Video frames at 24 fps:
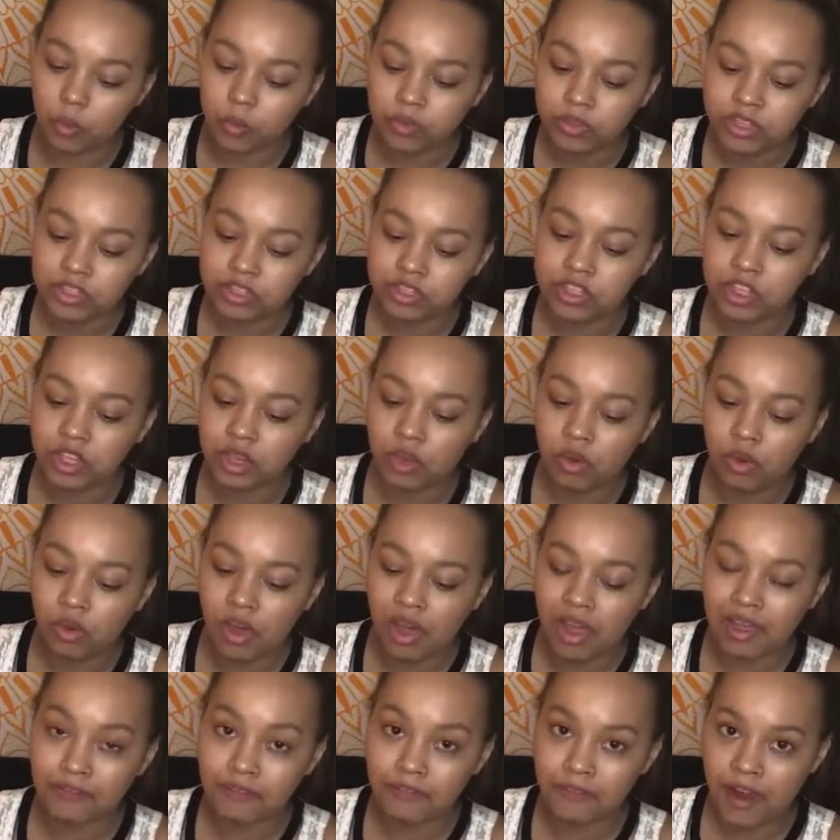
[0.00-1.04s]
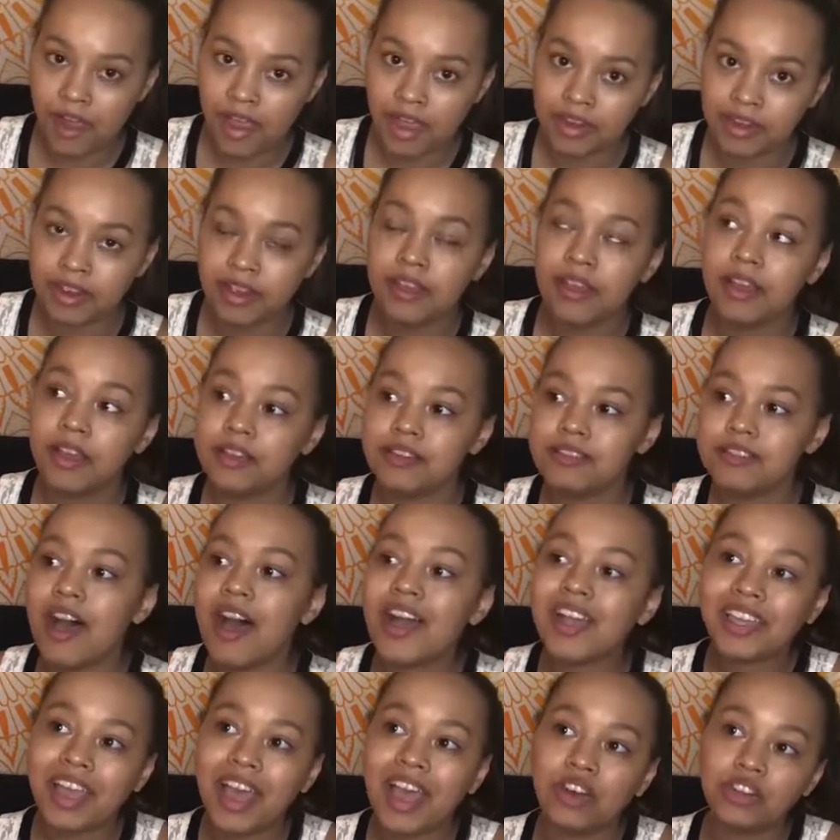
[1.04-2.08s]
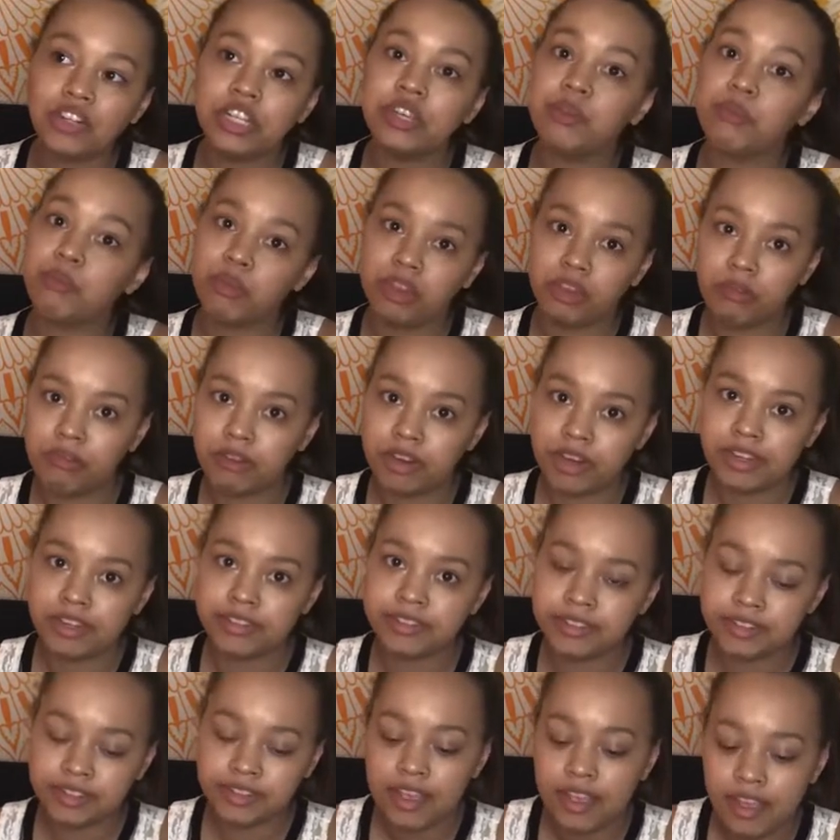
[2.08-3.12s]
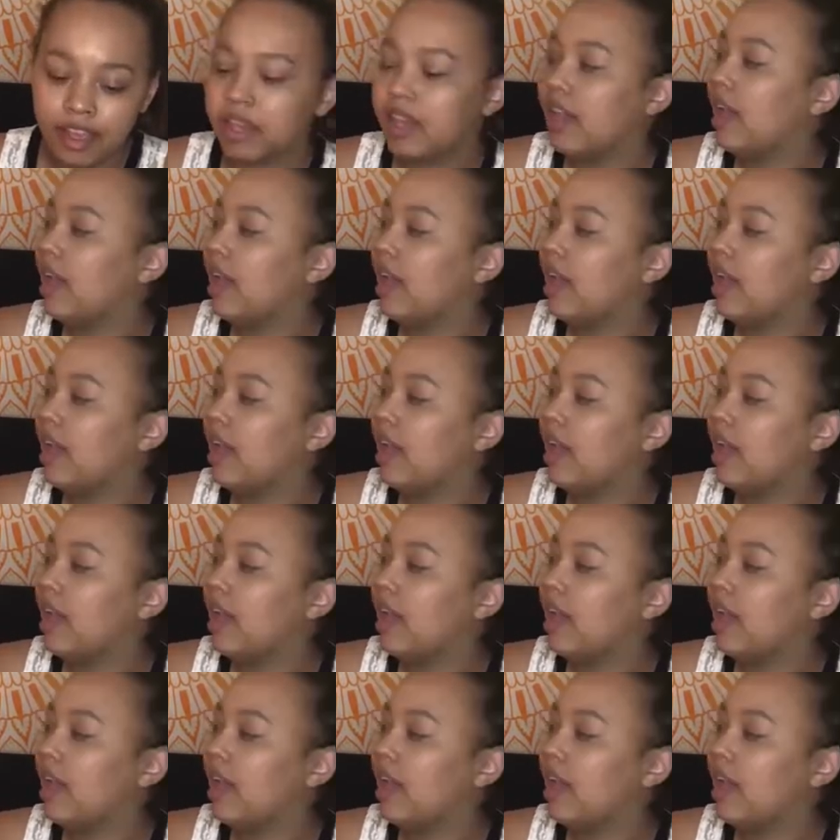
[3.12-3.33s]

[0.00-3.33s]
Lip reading: only sequel I've read, not counting rereads,